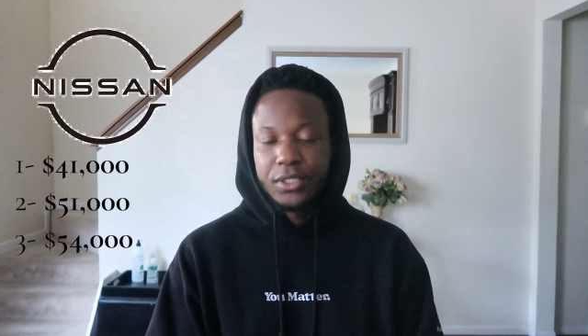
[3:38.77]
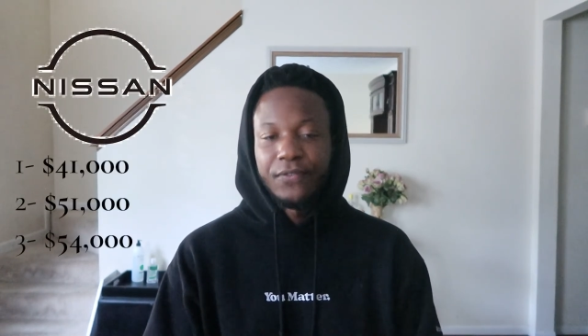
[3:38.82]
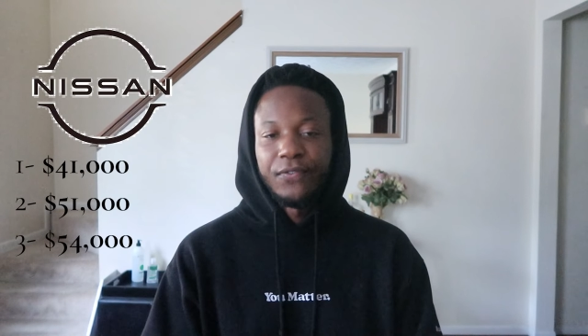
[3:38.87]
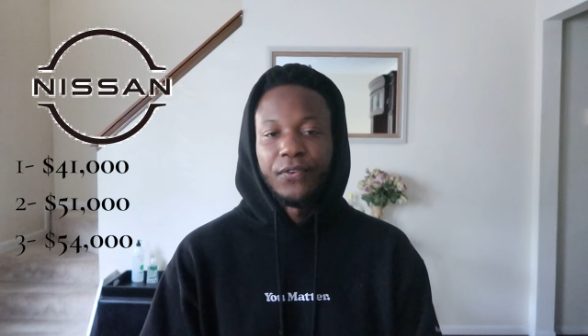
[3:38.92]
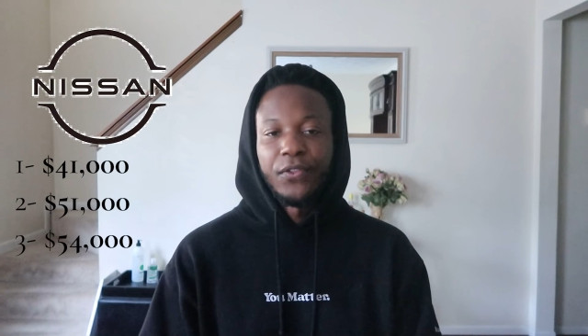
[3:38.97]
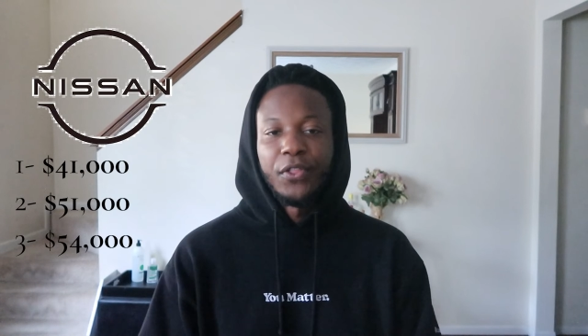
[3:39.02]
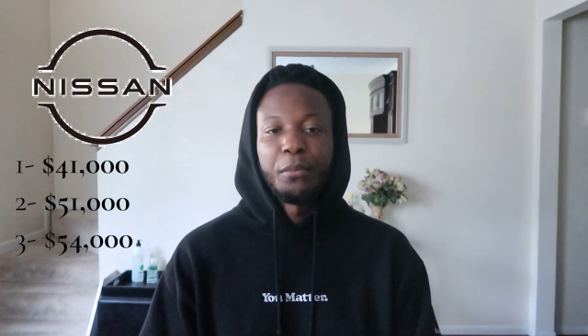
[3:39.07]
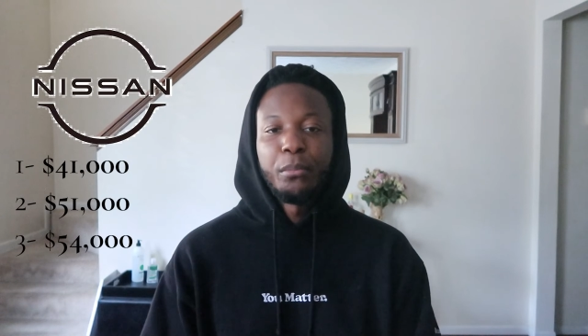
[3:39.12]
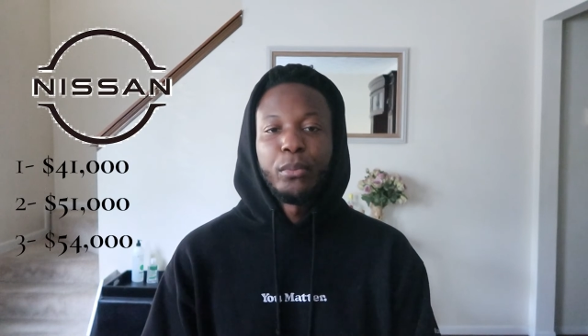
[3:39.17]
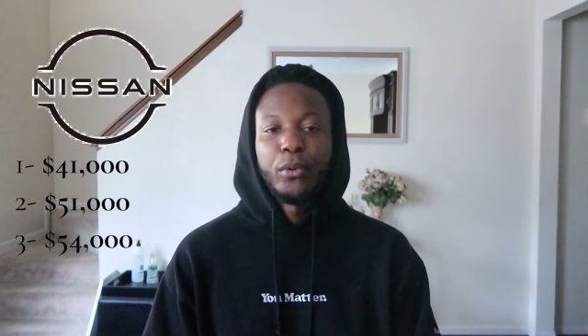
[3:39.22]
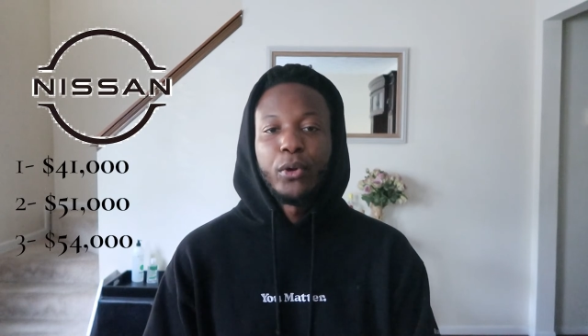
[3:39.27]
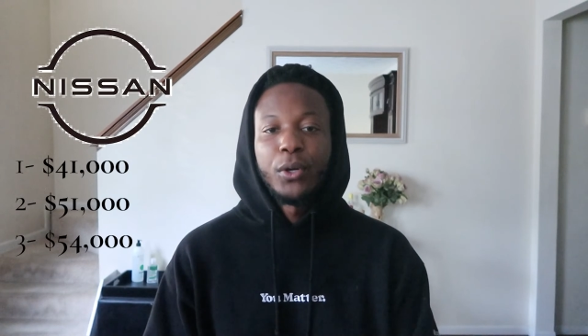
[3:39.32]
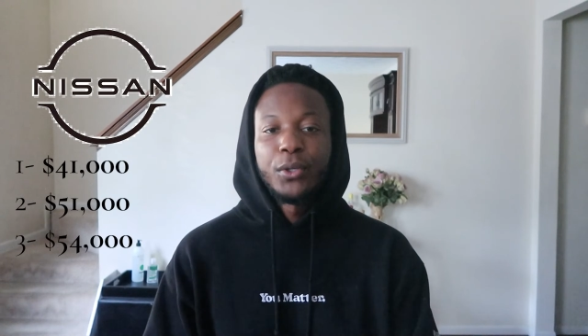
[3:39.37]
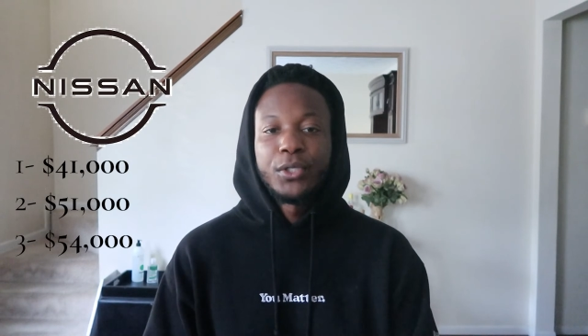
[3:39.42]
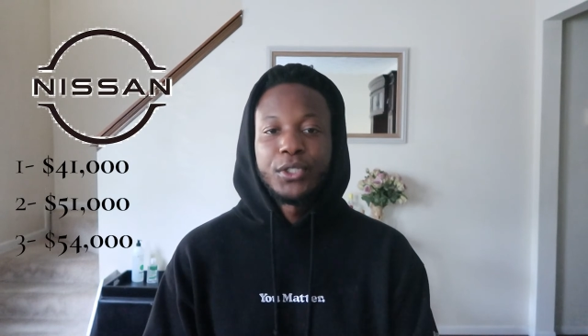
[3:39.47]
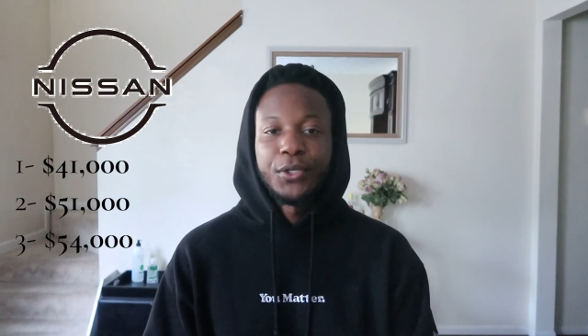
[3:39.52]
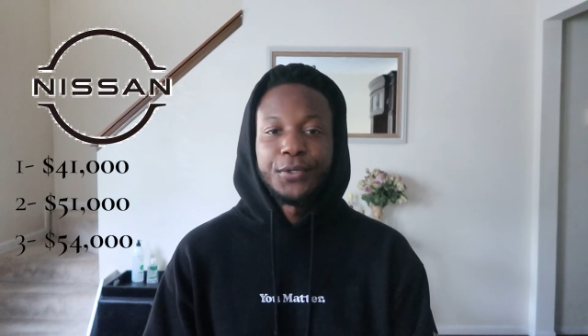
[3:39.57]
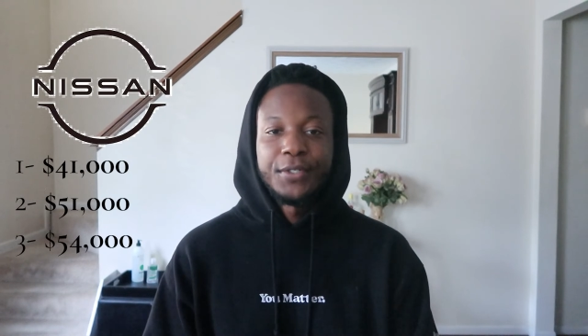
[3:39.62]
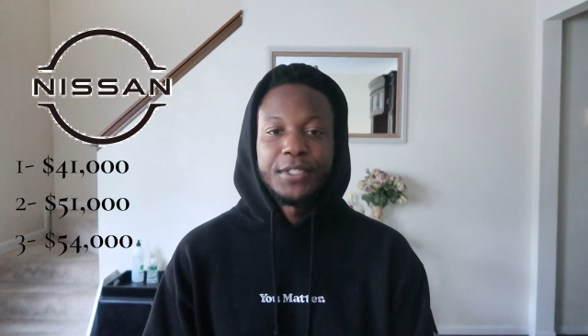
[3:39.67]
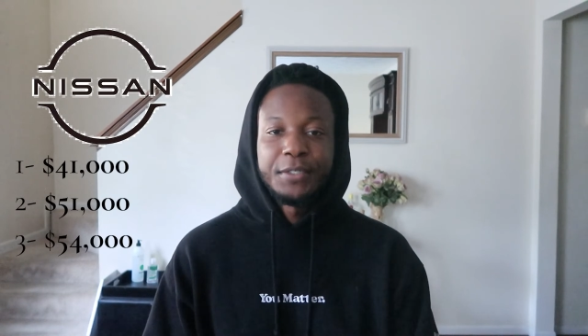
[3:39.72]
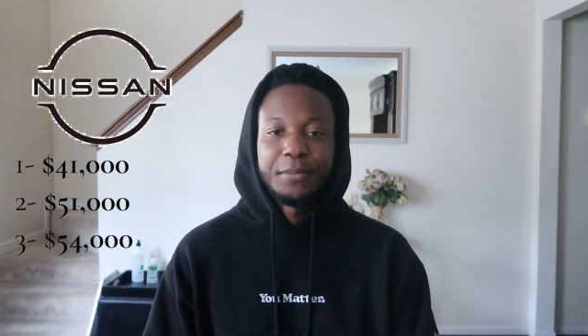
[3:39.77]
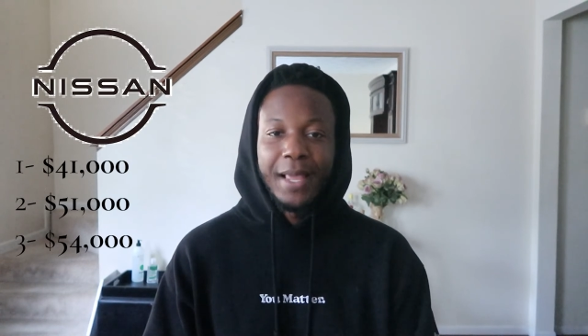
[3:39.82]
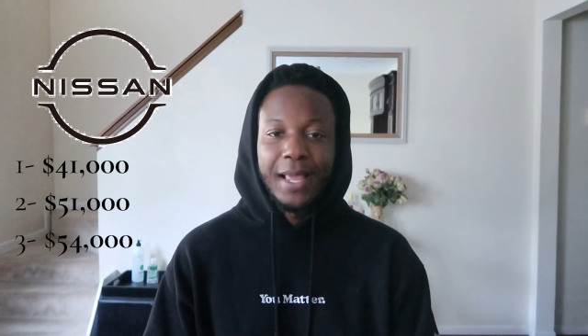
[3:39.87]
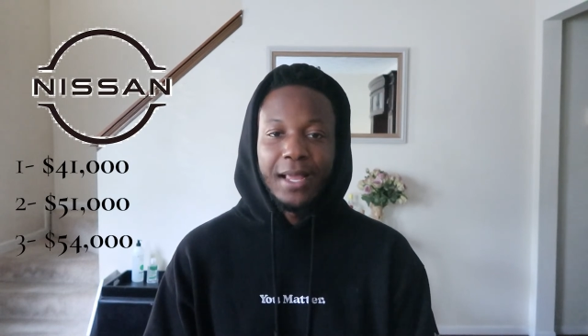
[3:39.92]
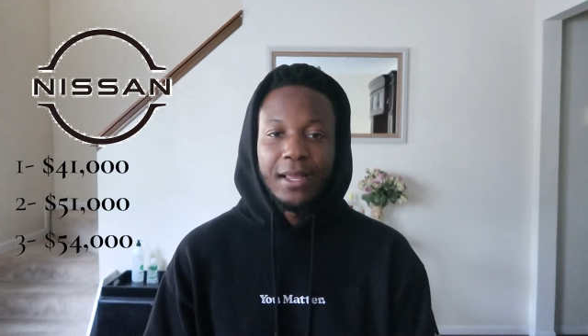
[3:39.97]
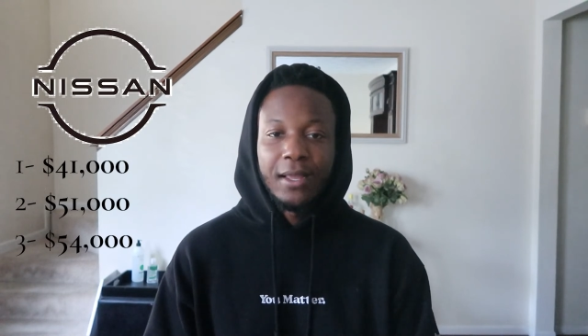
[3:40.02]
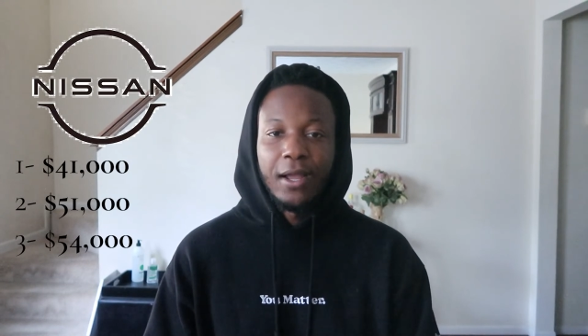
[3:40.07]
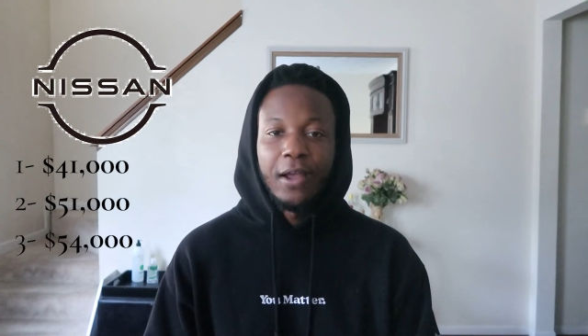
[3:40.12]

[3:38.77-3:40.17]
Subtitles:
for the proto spec